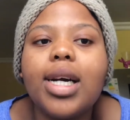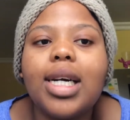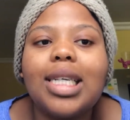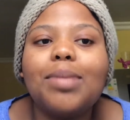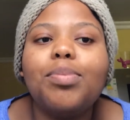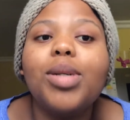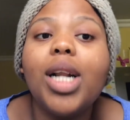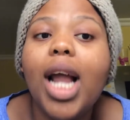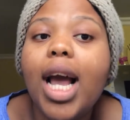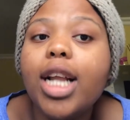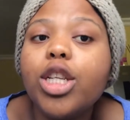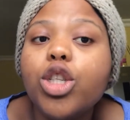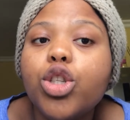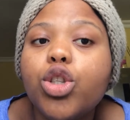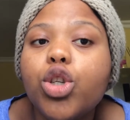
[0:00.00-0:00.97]
I
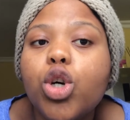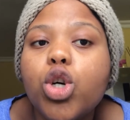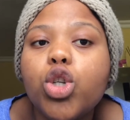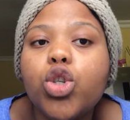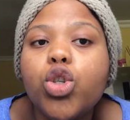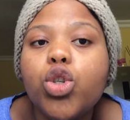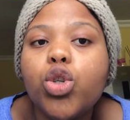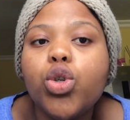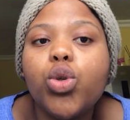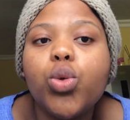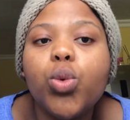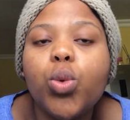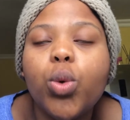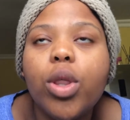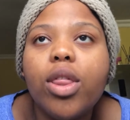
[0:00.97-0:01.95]
planned to go
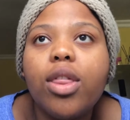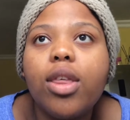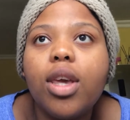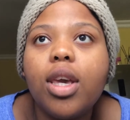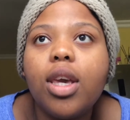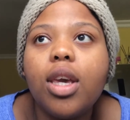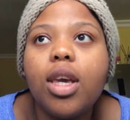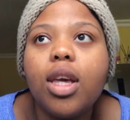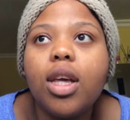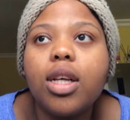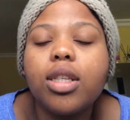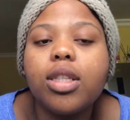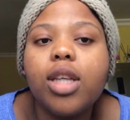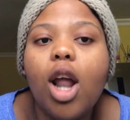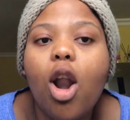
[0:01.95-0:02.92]
to the
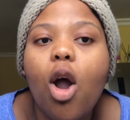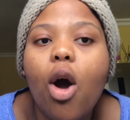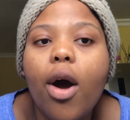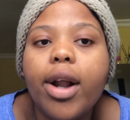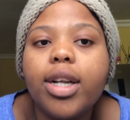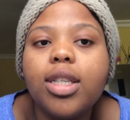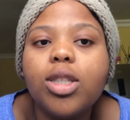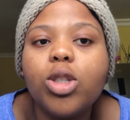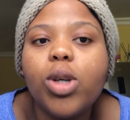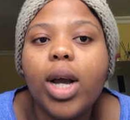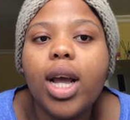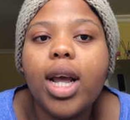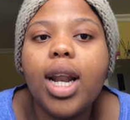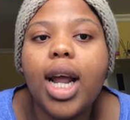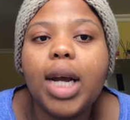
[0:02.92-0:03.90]
salon so I
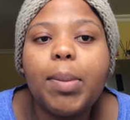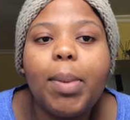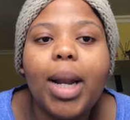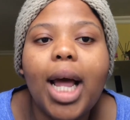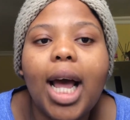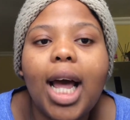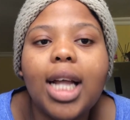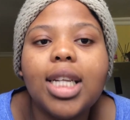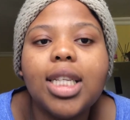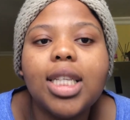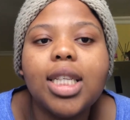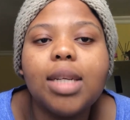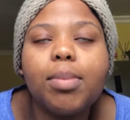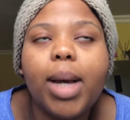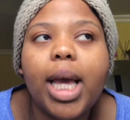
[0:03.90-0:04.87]
can, like,
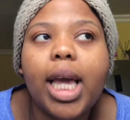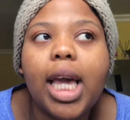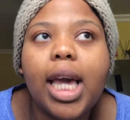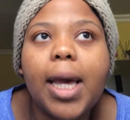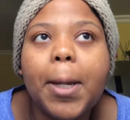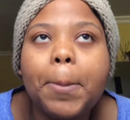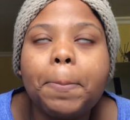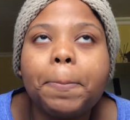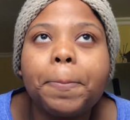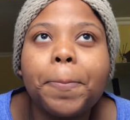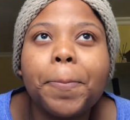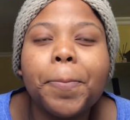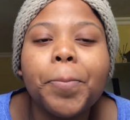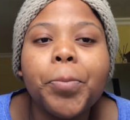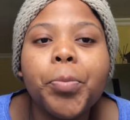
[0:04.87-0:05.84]
plait my hair.
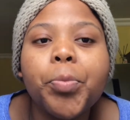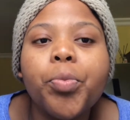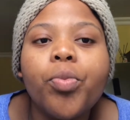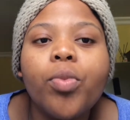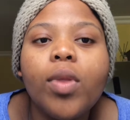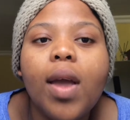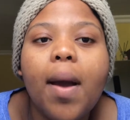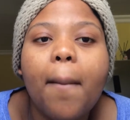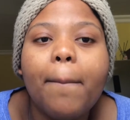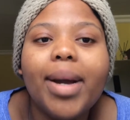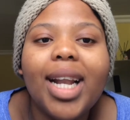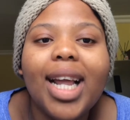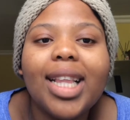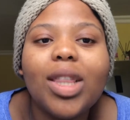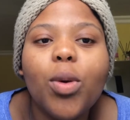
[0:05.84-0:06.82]
But,
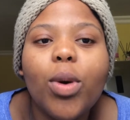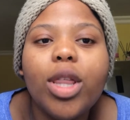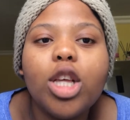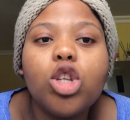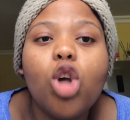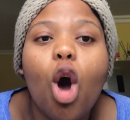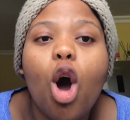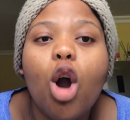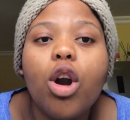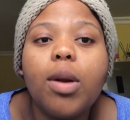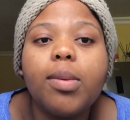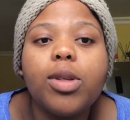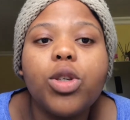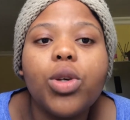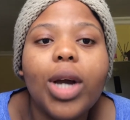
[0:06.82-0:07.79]
like, the weather's
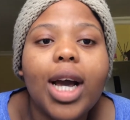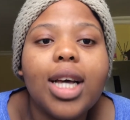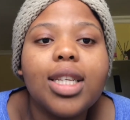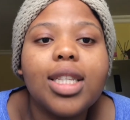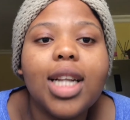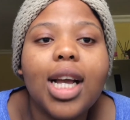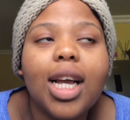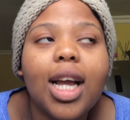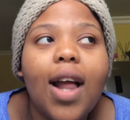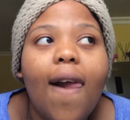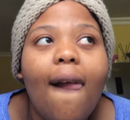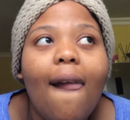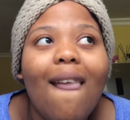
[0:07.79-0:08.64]
horrible, you guys, like.